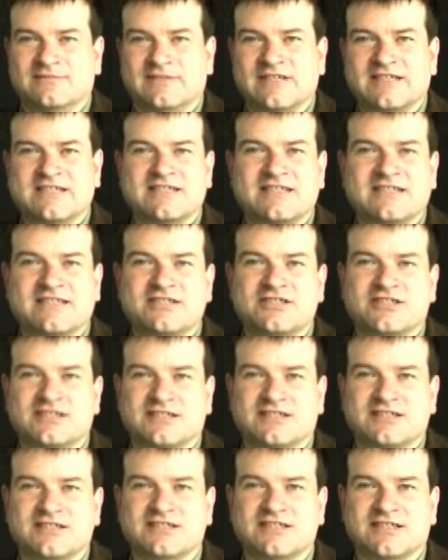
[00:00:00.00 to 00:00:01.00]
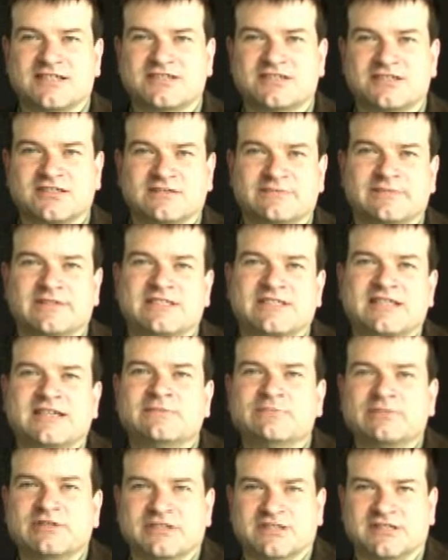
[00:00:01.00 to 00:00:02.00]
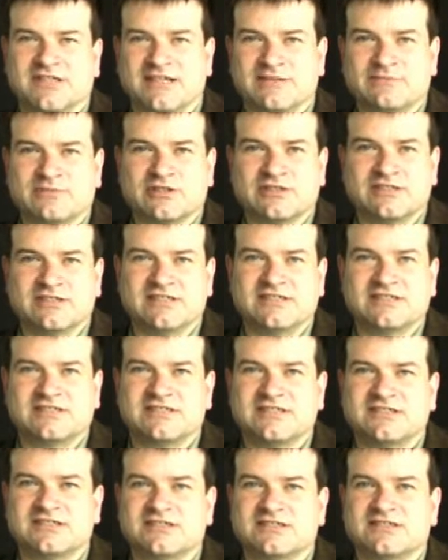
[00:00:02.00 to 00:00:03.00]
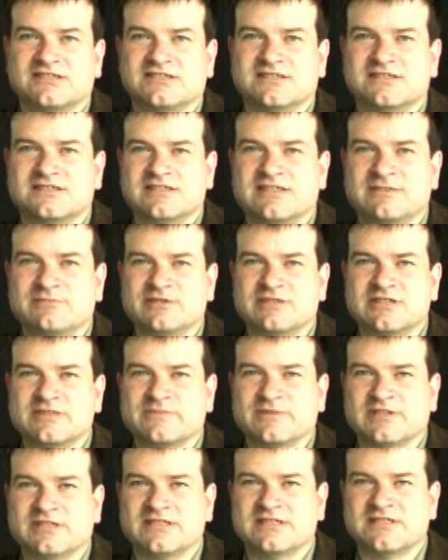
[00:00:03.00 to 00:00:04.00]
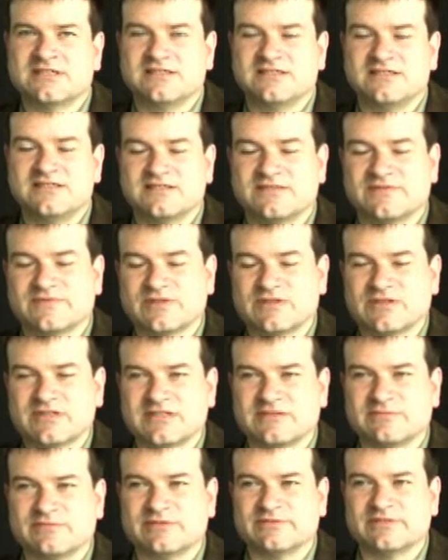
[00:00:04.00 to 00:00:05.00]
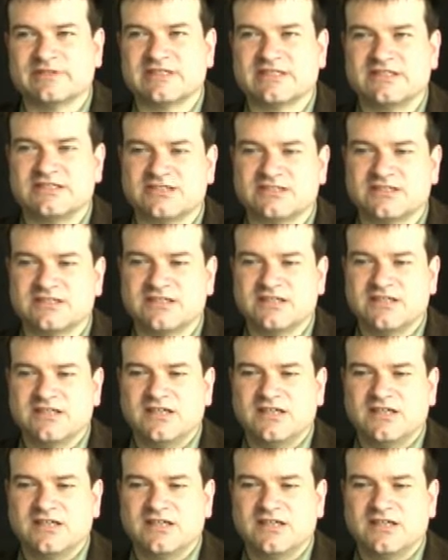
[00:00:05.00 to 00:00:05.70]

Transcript: extensions. It's actually going to be template library extensions in C++, at least the first implementation.